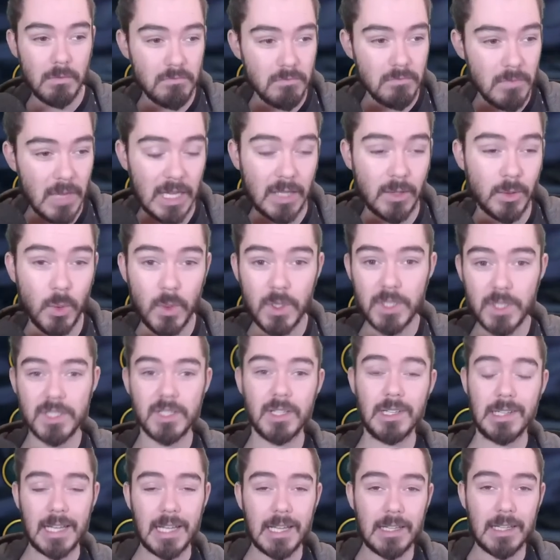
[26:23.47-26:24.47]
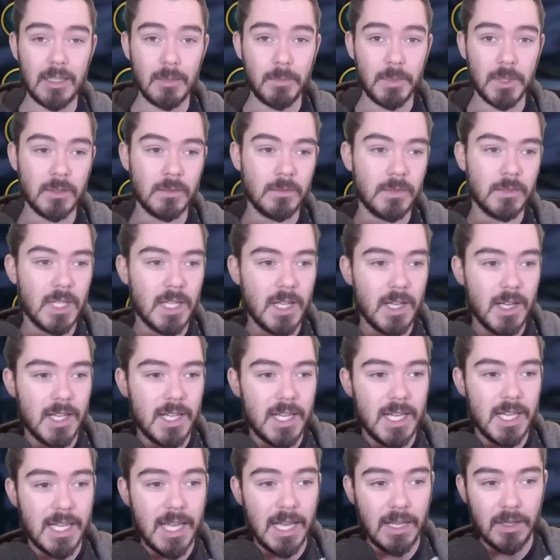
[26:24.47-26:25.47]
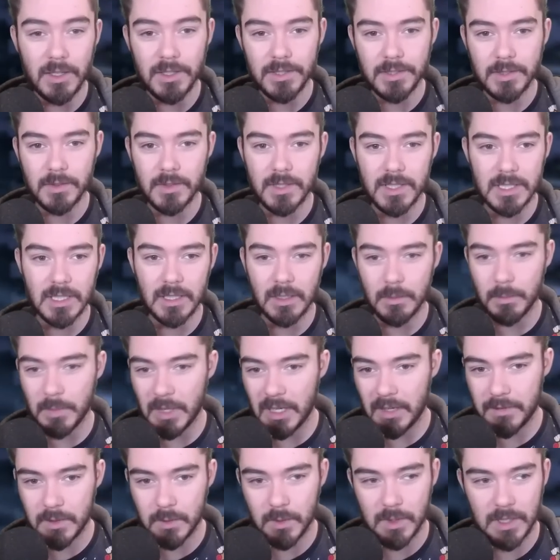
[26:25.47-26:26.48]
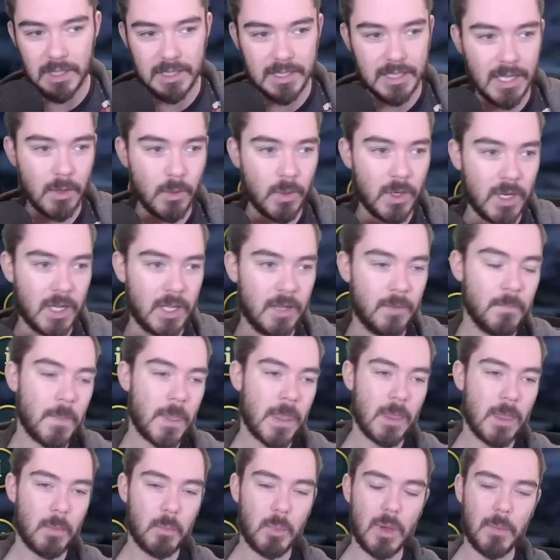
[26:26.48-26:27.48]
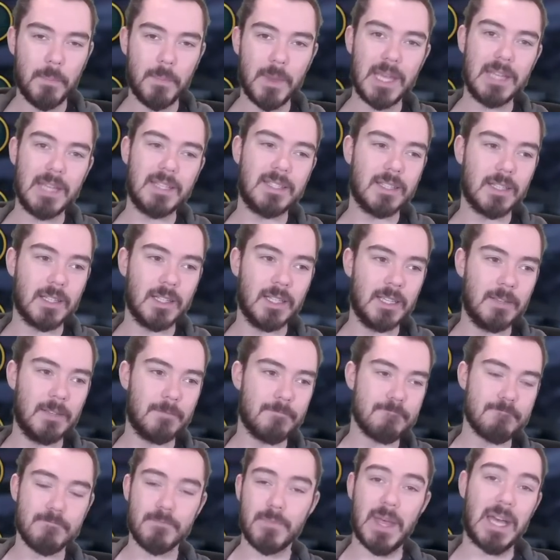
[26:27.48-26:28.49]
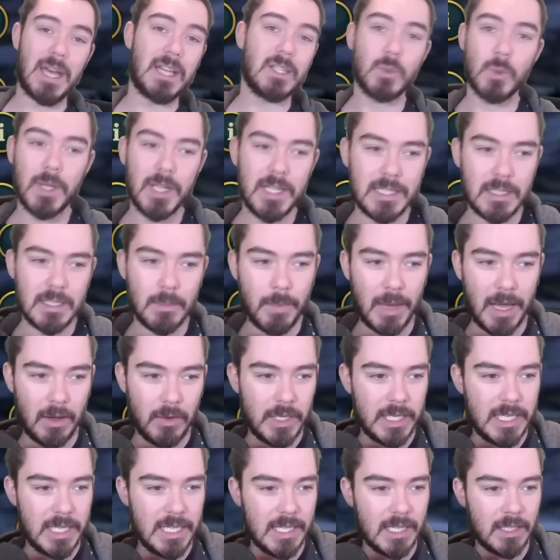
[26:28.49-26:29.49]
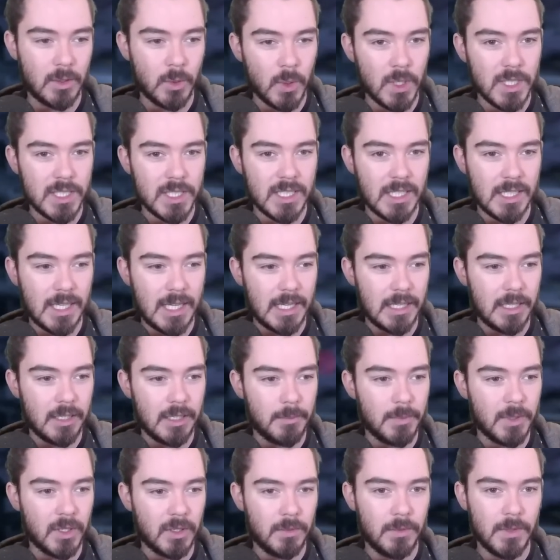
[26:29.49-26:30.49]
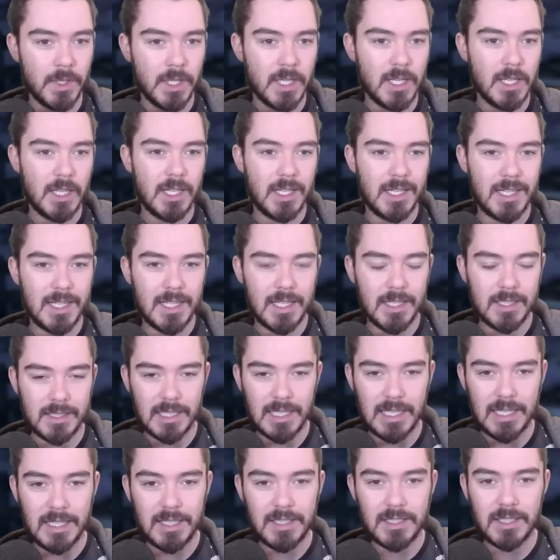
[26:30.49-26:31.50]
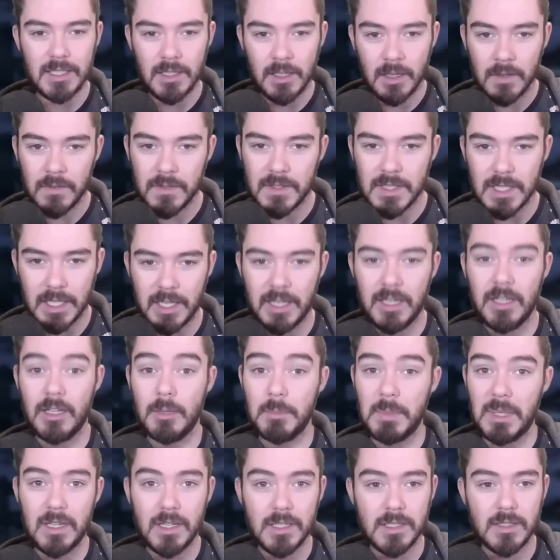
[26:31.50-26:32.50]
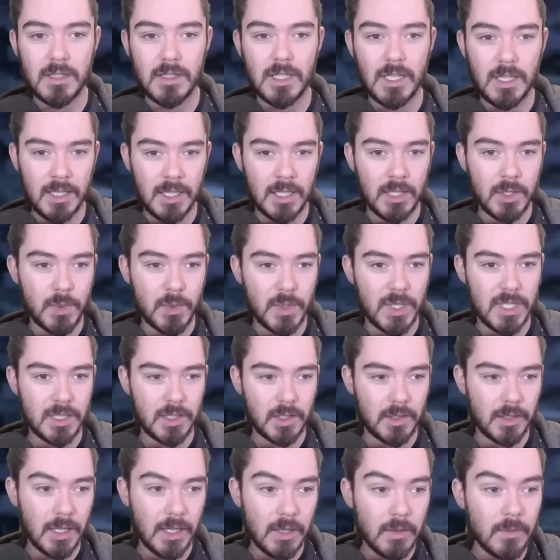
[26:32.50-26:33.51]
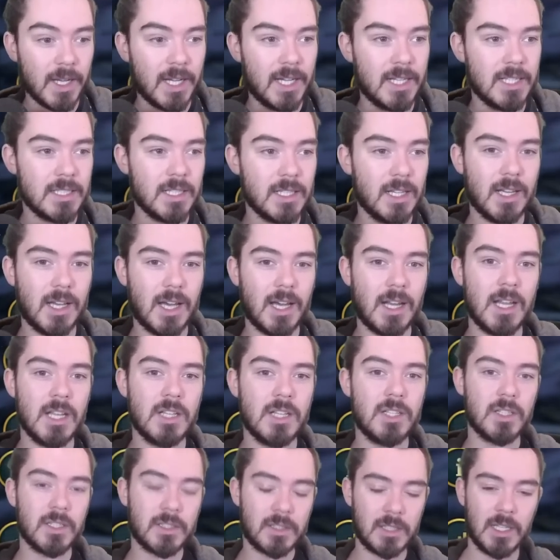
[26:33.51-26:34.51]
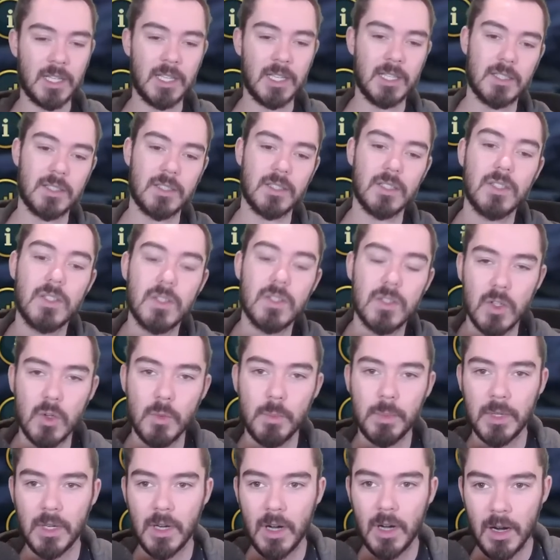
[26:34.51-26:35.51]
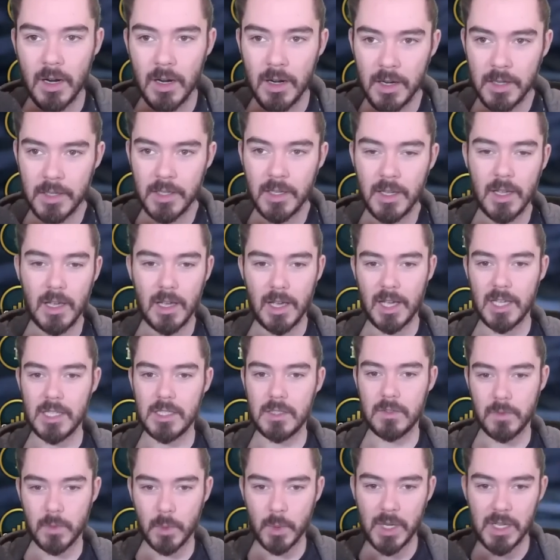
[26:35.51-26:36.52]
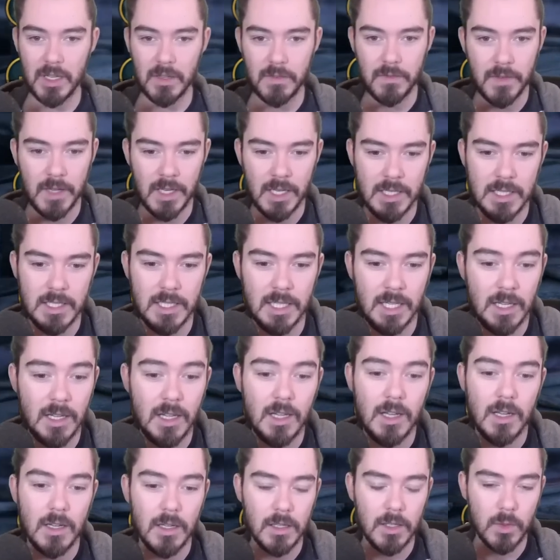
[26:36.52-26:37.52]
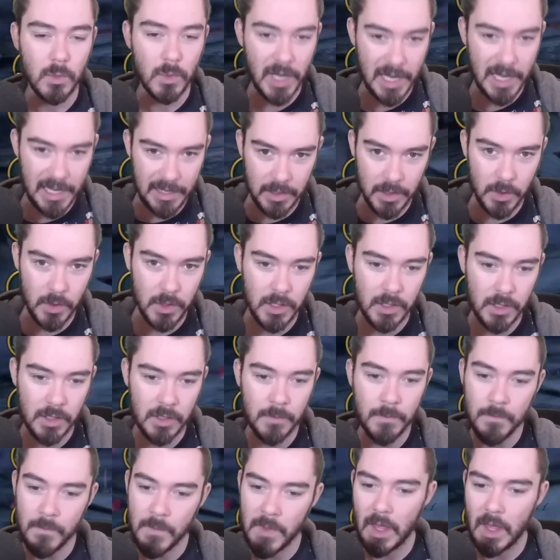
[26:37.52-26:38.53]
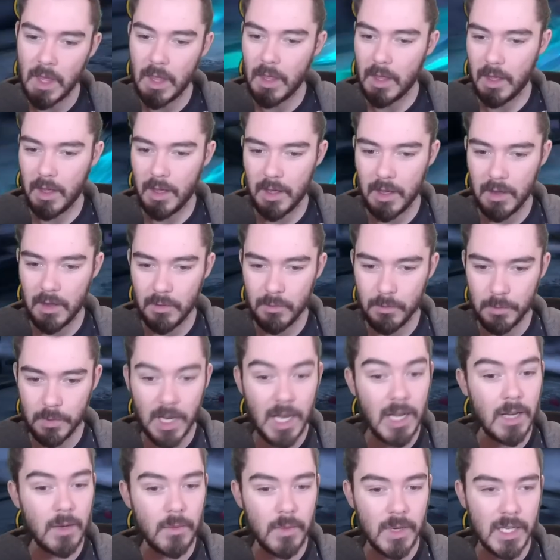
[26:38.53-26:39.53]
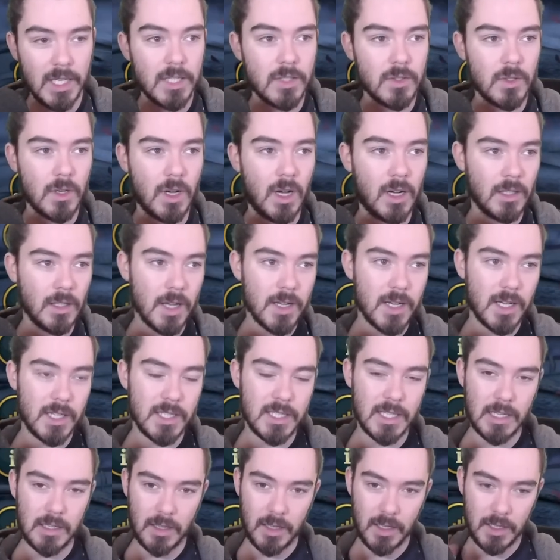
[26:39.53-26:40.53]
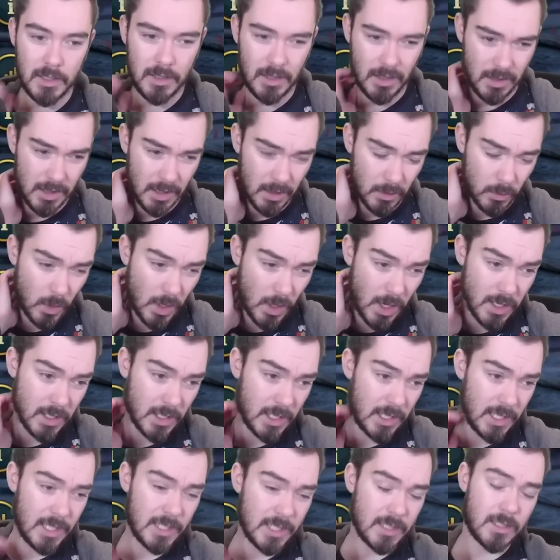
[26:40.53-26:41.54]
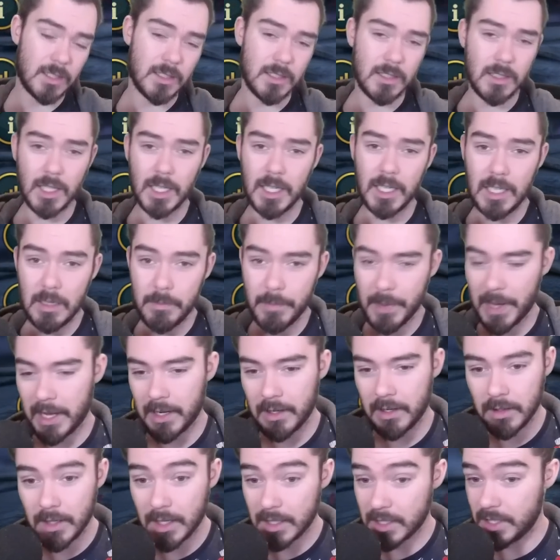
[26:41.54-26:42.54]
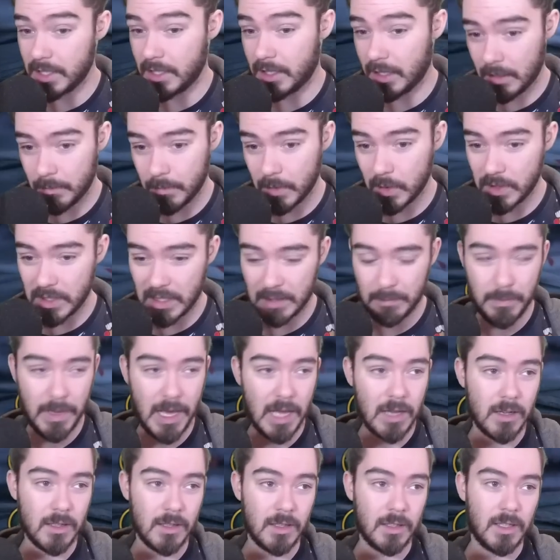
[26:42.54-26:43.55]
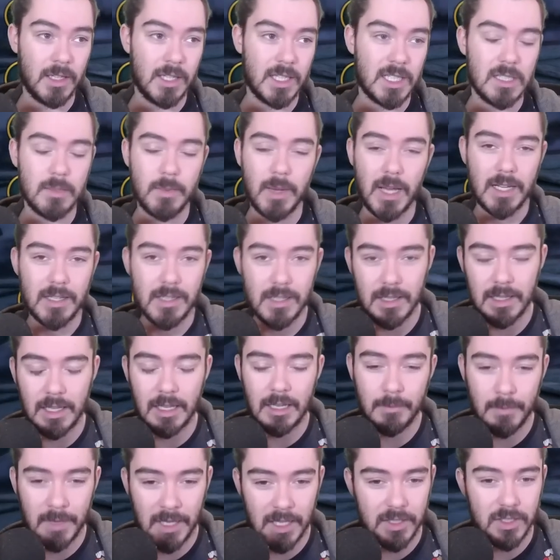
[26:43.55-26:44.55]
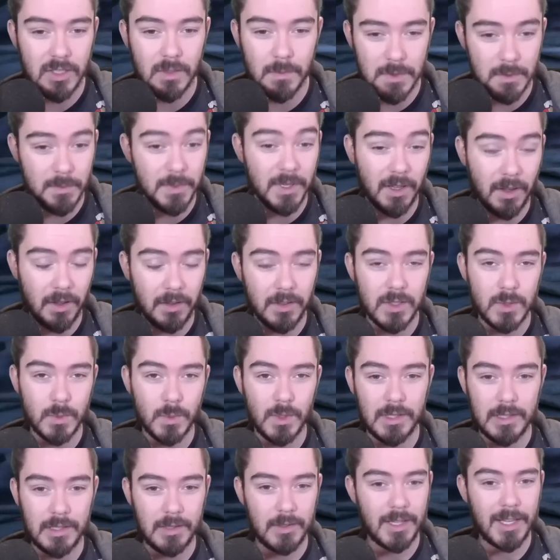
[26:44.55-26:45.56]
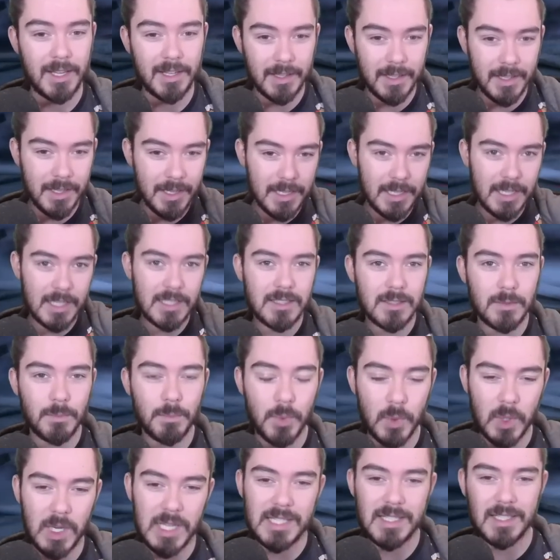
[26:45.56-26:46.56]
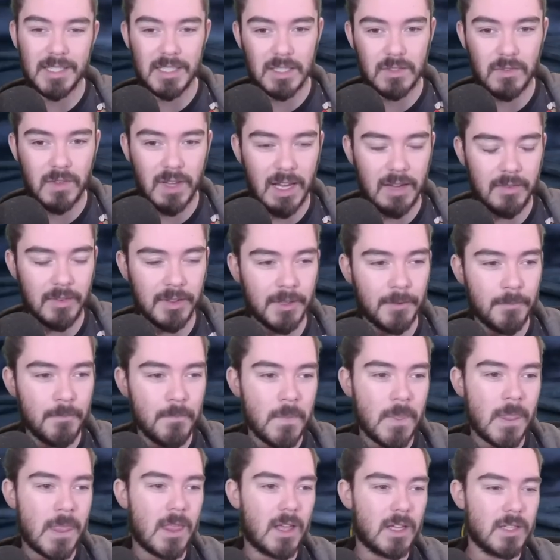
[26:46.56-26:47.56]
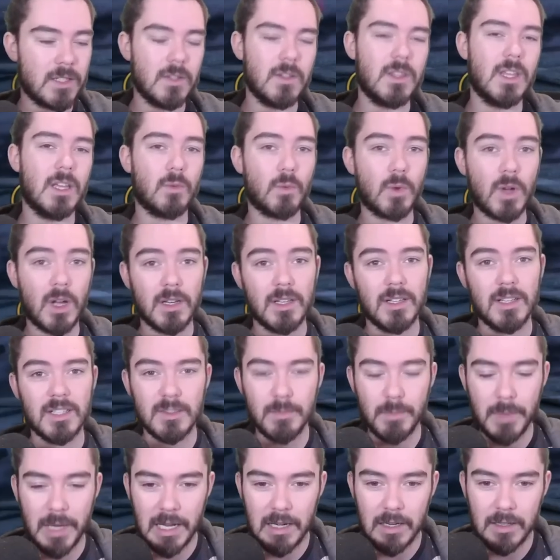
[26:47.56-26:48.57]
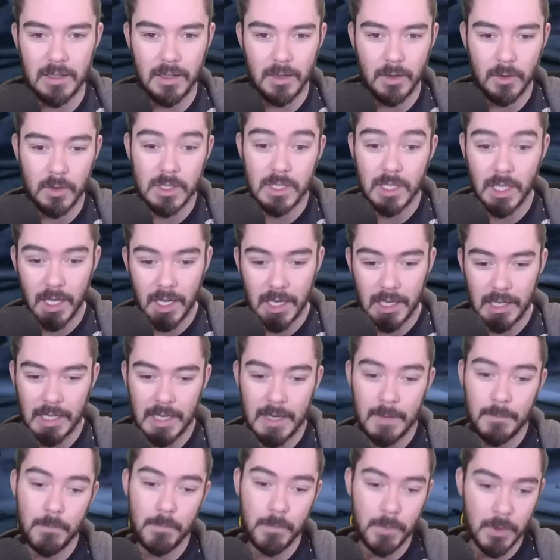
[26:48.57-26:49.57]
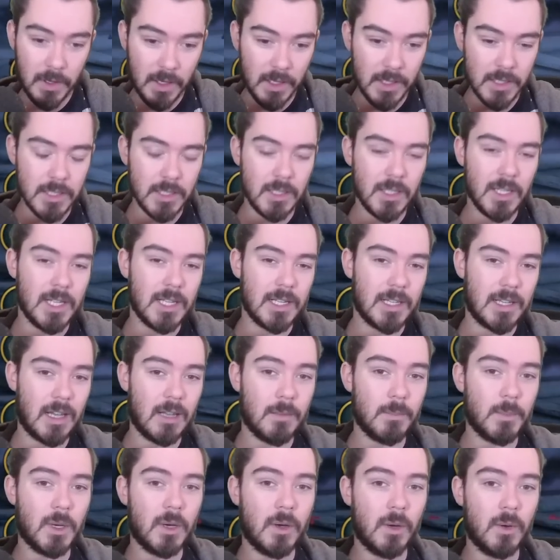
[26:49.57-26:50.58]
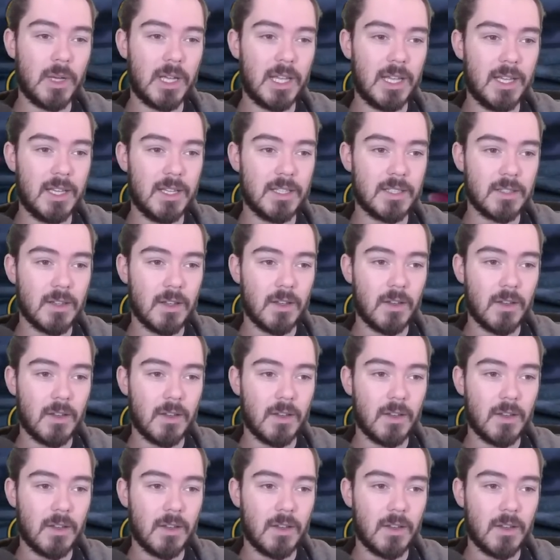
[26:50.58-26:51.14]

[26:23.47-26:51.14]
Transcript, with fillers: Ignores unkillable. He can also steal buffs with his A1, but basically, that's what he's about. He ignores unkillable is easy enough to gear because of the increased crit rate, and he just hits super hard as Void Affinity. A great nuker, uh, really, really strong. Like I said, I, I think Ronda is slightly better. Actually, Genbo did better than I expected in that matchup, to be honest with you. That That's some points in his favor. I do think Ronda is better, though, slightly, but Genbo is